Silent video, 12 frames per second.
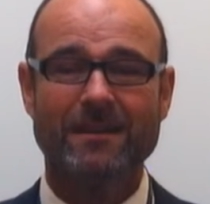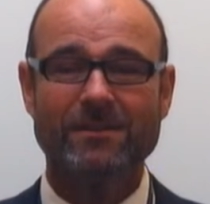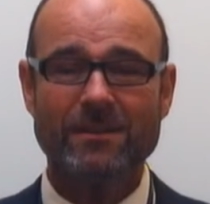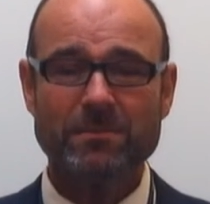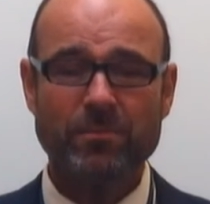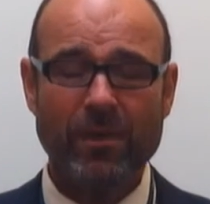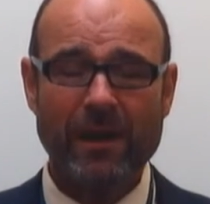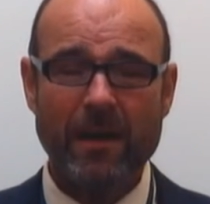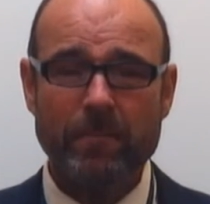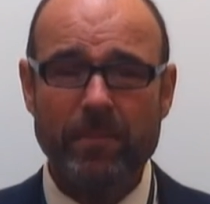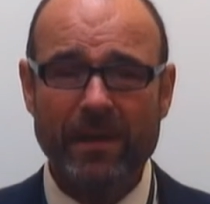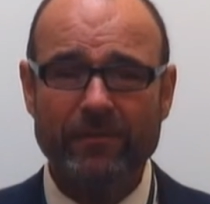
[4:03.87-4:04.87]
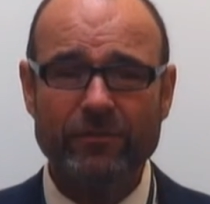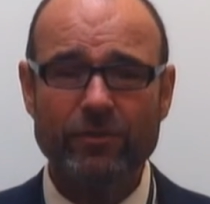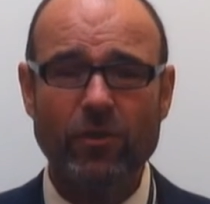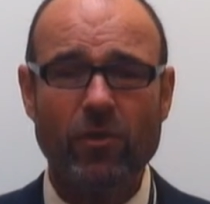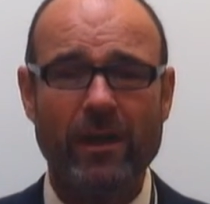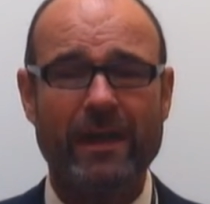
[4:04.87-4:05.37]
Just bring a bit of
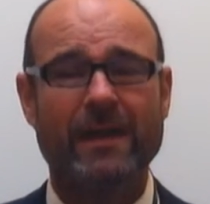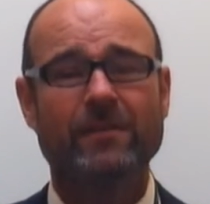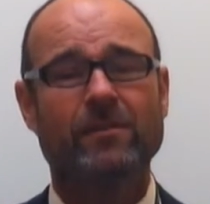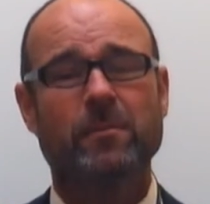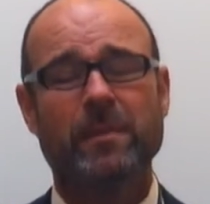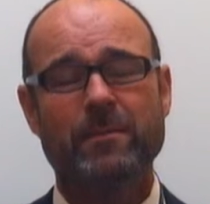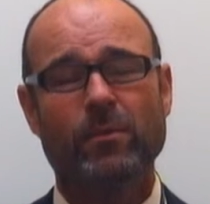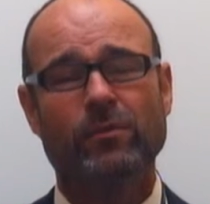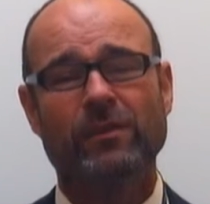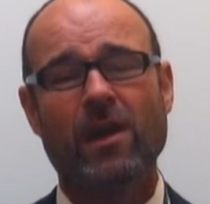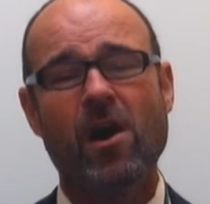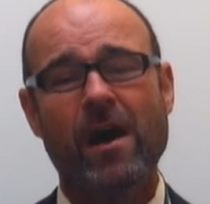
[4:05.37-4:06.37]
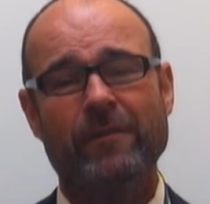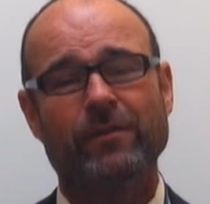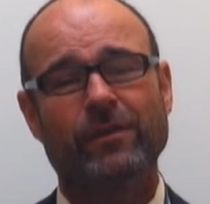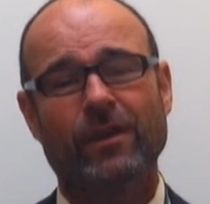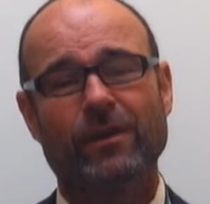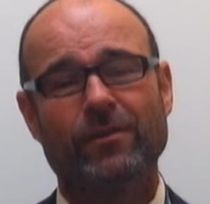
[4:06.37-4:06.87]
joy into people's
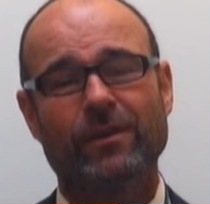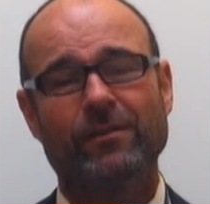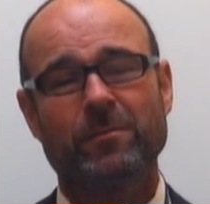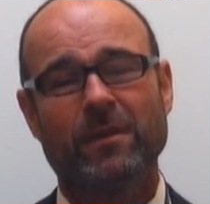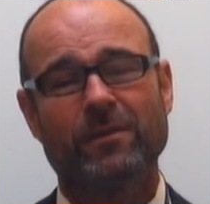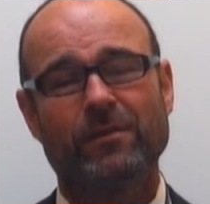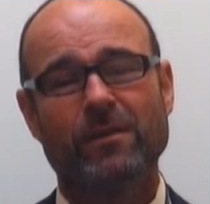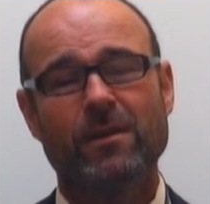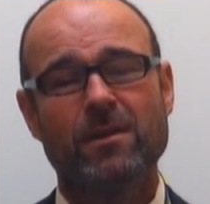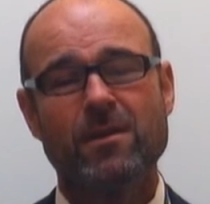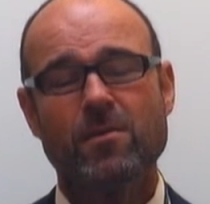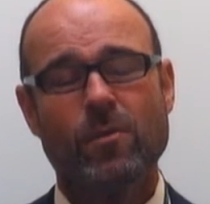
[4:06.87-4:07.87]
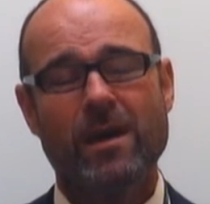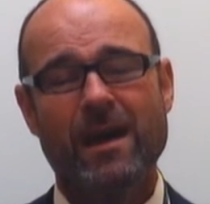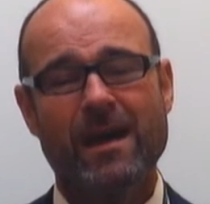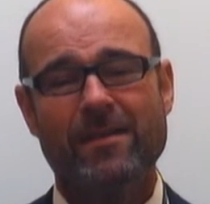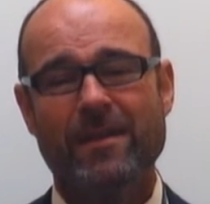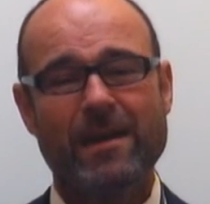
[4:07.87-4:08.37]
lives at Christmas
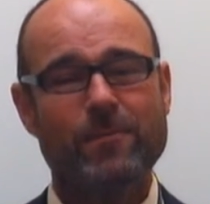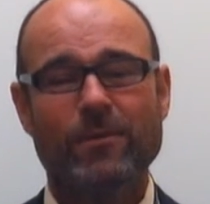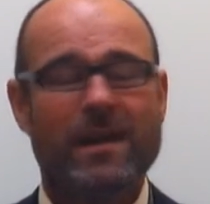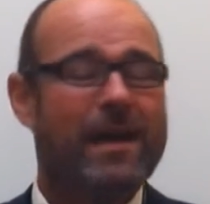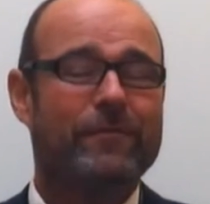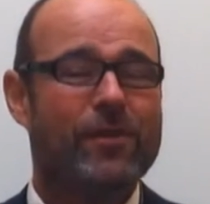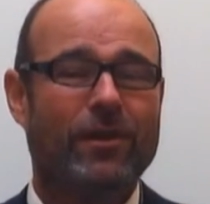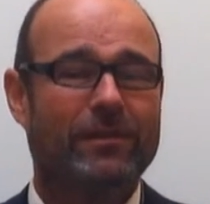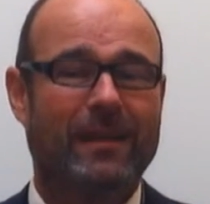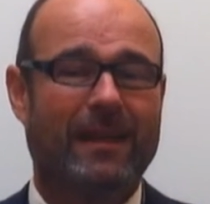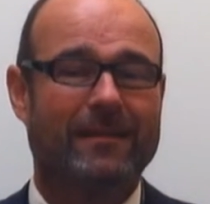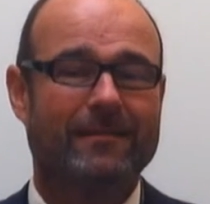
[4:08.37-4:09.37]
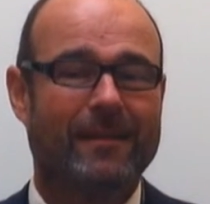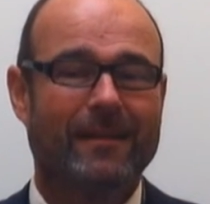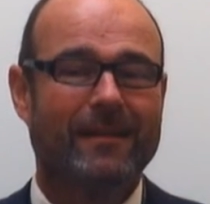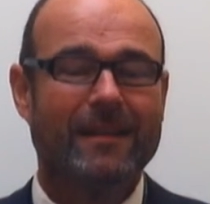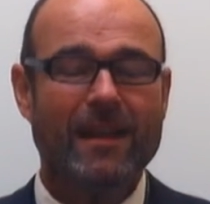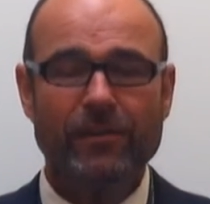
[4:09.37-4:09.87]
where they would have nothing.
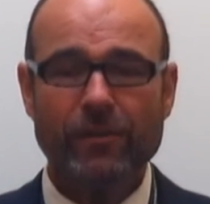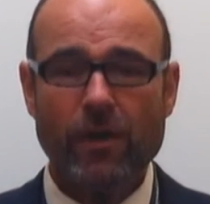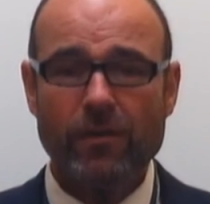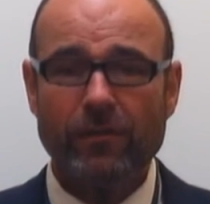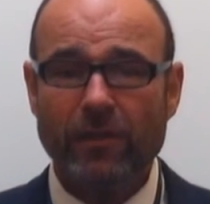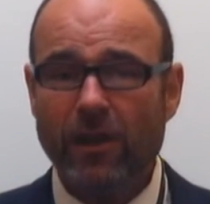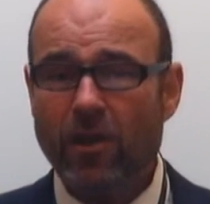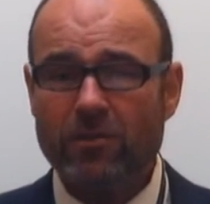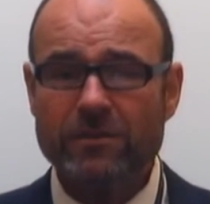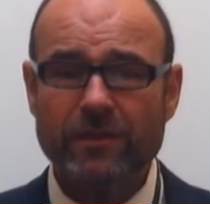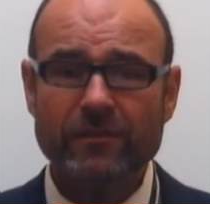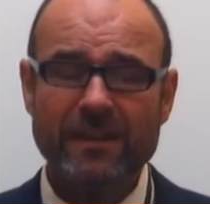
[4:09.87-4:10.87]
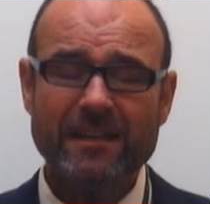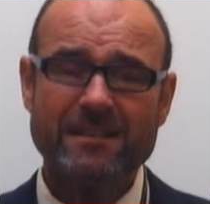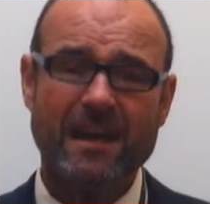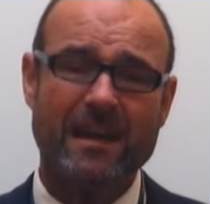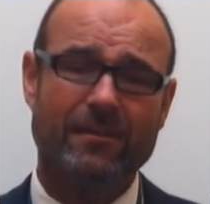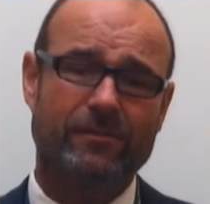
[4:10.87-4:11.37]
So there's lots of
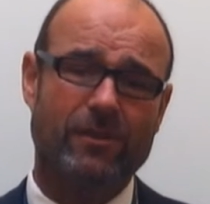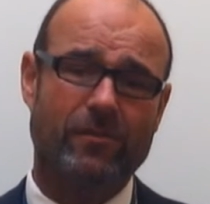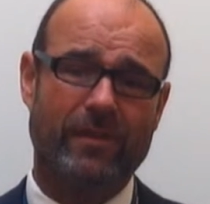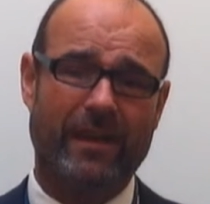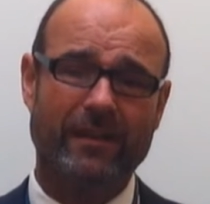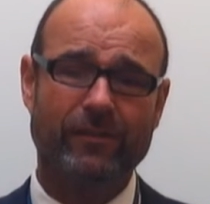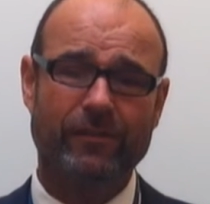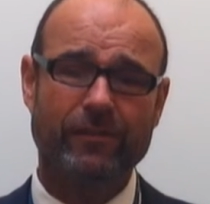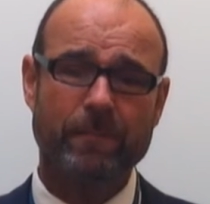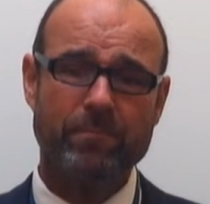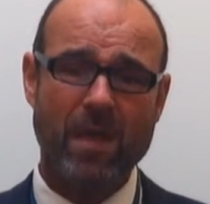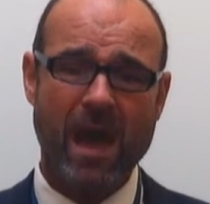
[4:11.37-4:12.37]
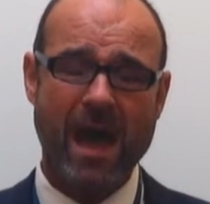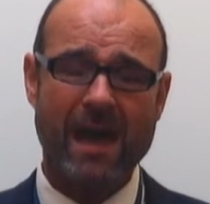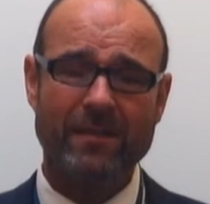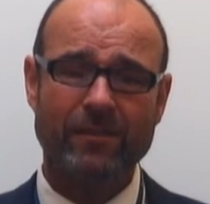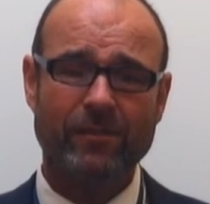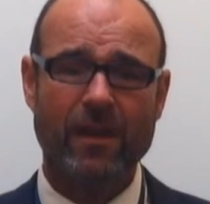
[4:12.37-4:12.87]
details on this,
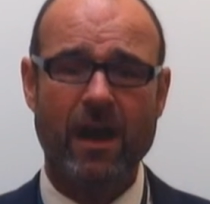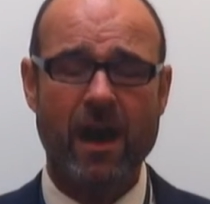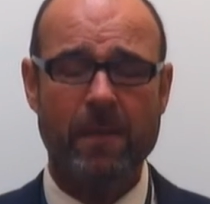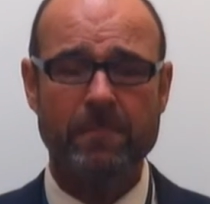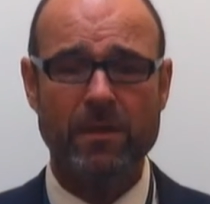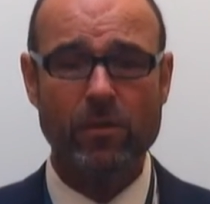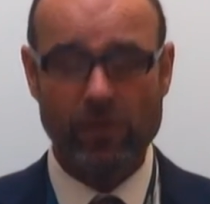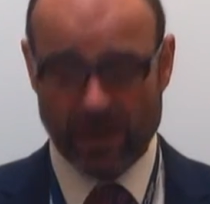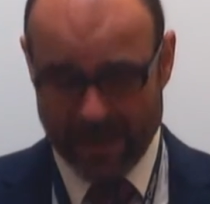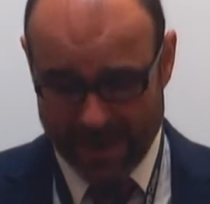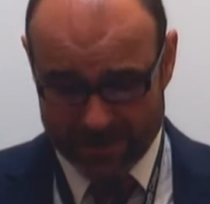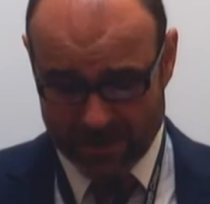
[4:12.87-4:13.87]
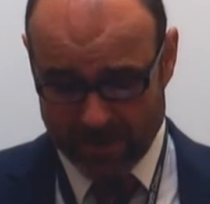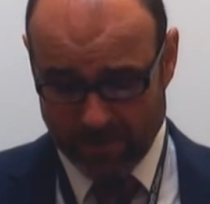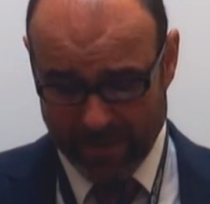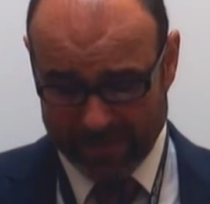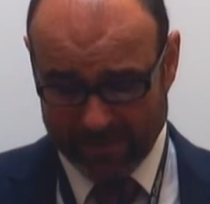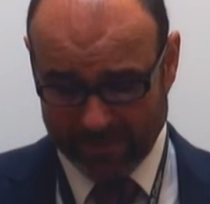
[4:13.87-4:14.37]
and you can actually
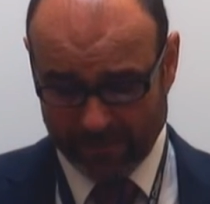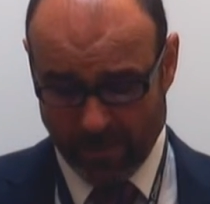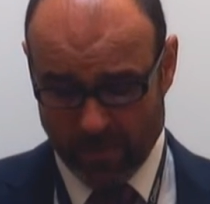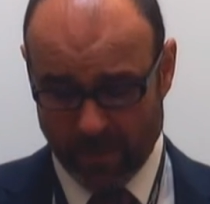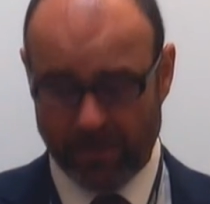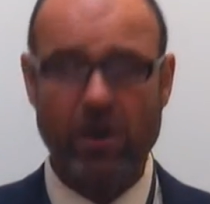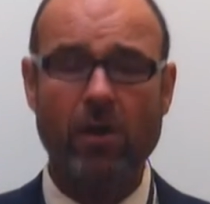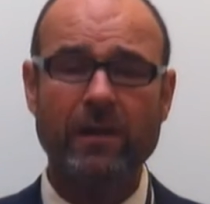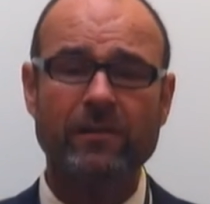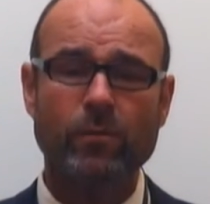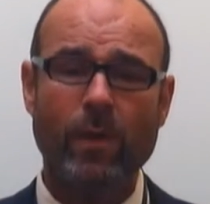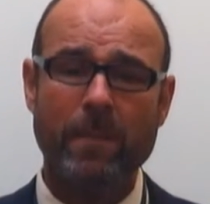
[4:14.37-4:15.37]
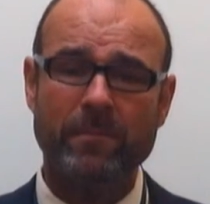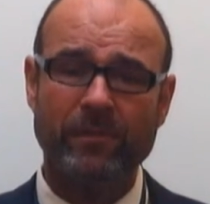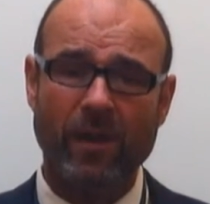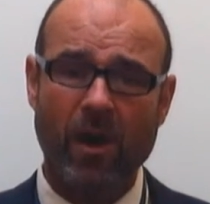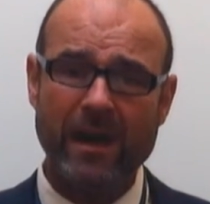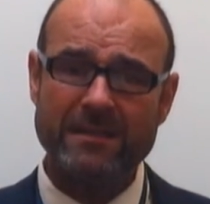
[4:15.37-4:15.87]
pick this up on the college
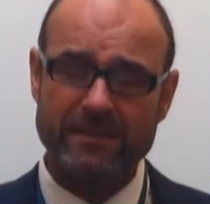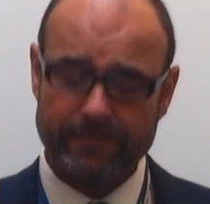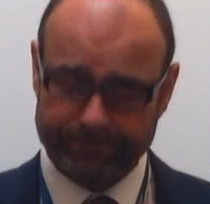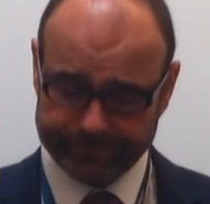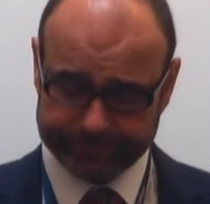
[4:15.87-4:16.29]
website.